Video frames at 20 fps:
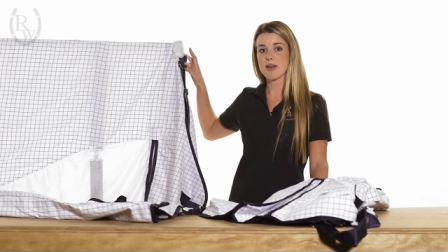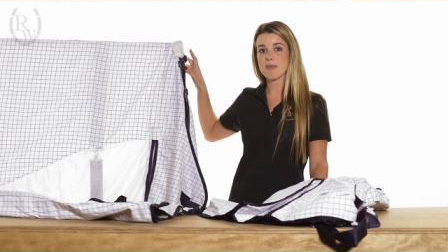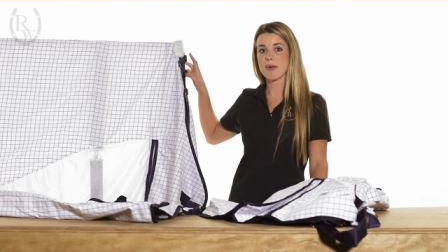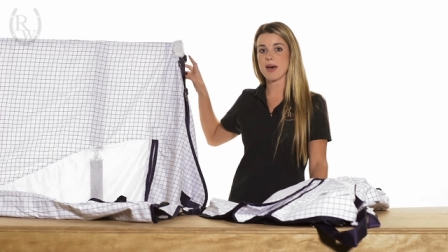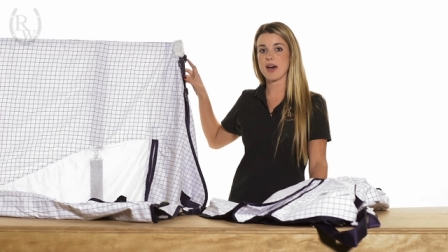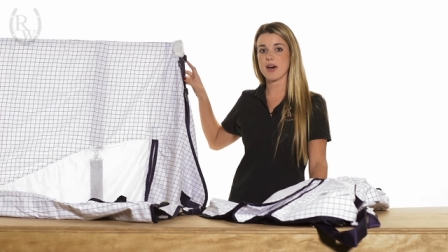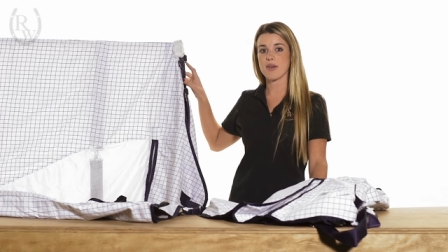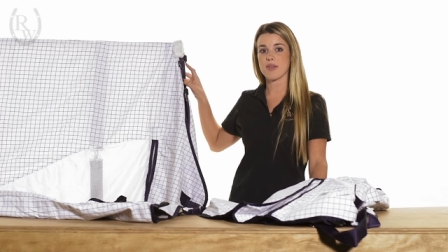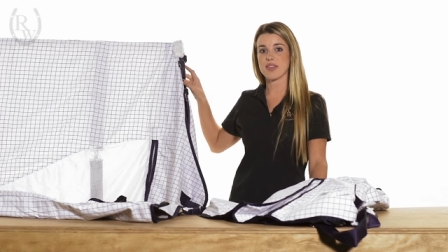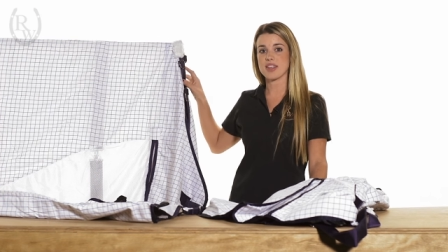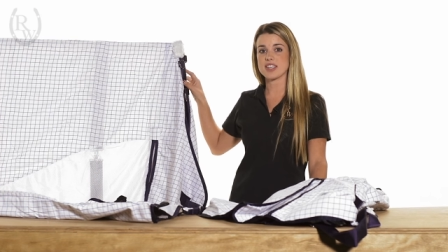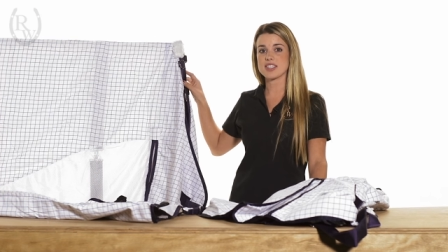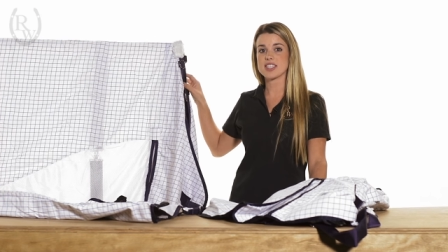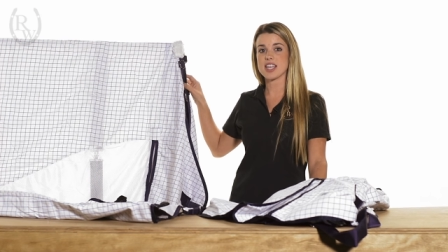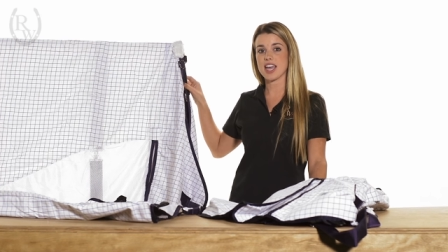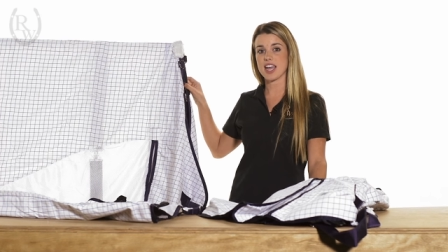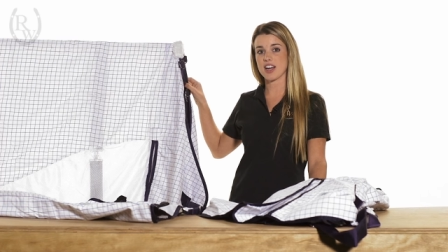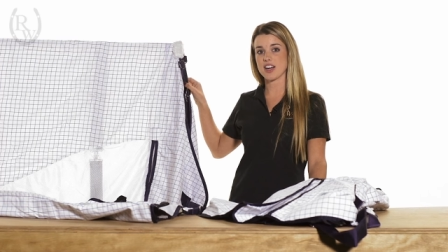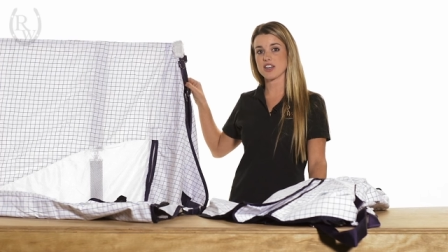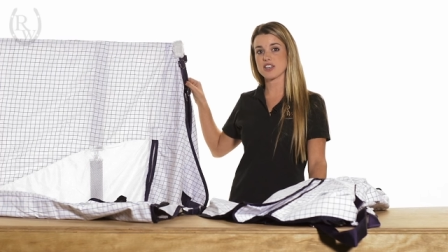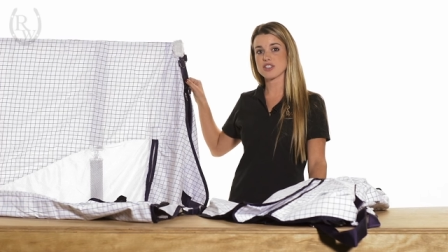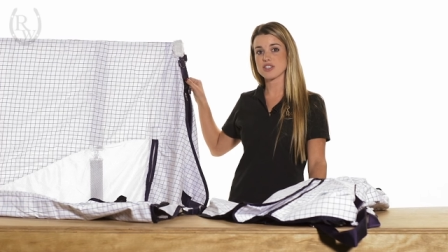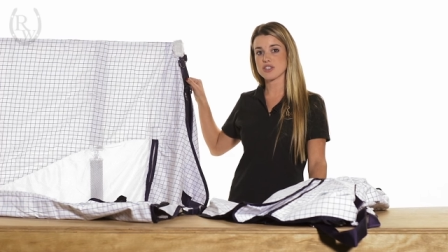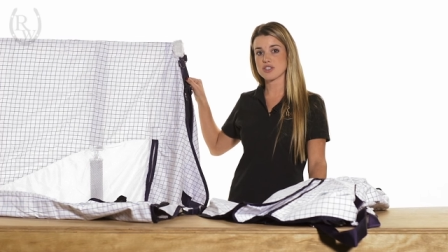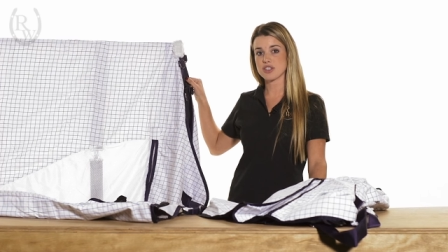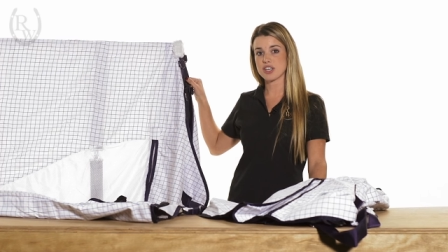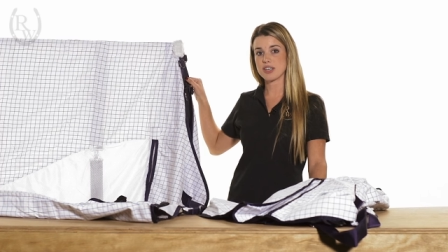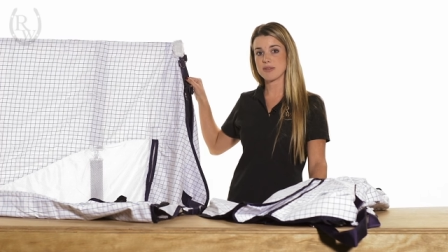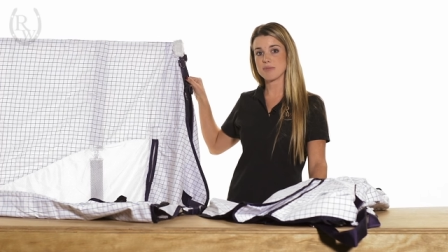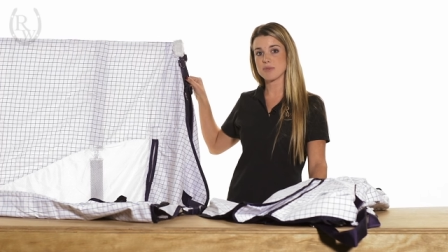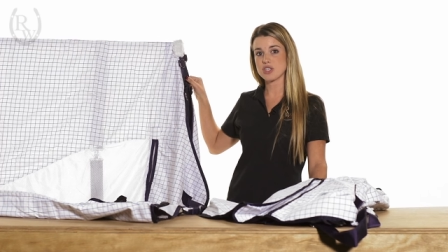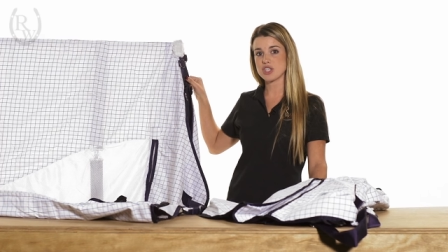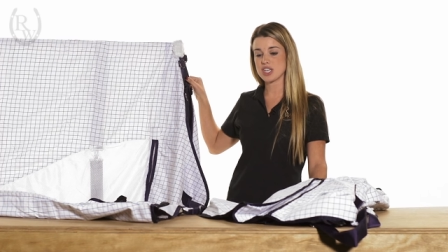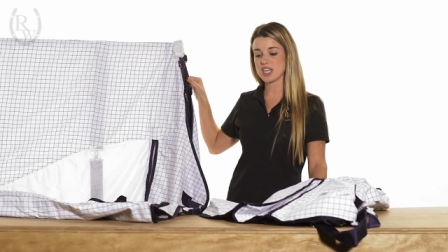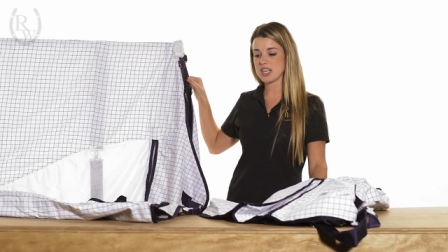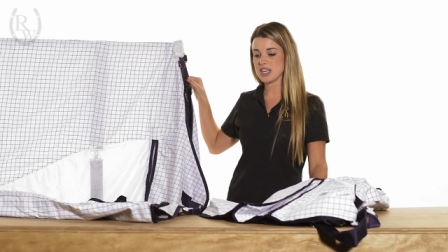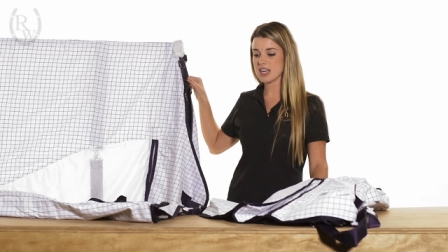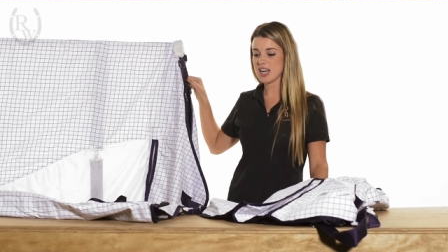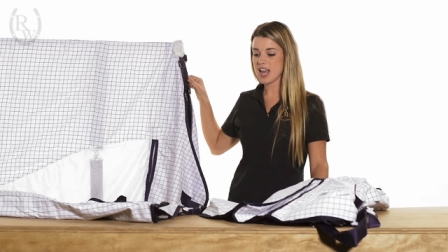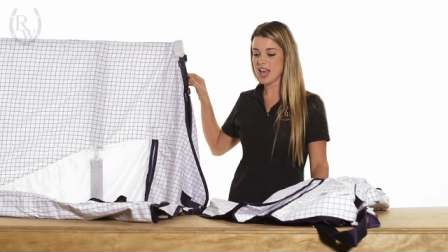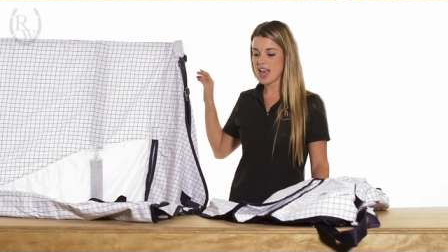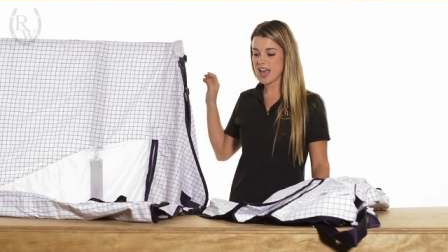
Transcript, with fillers: about this Airstream sheet